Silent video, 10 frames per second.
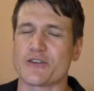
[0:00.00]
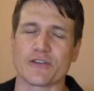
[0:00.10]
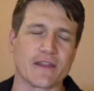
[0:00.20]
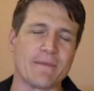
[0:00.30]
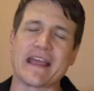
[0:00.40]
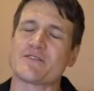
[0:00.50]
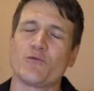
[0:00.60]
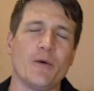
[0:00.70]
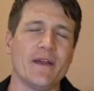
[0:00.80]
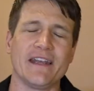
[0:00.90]
You're the best
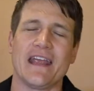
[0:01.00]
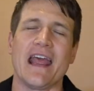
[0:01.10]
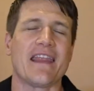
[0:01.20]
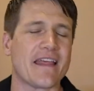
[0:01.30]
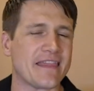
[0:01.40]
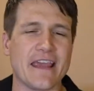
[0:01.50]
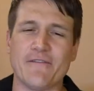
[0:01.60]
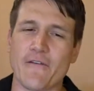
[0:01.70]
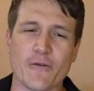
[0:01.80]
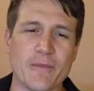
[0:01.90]
woman that they've
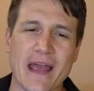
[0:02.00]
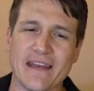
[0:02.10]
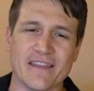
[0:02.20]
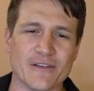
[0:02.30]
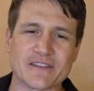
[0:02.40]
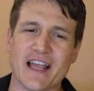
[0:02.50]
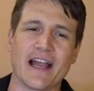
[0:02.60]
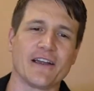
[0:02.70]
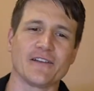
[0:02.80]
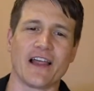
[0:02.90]
ever met in their
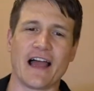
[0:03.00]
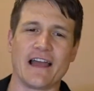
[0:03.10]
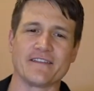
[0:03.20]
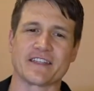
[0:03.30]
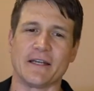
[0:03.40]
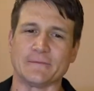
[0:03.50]
entire lives.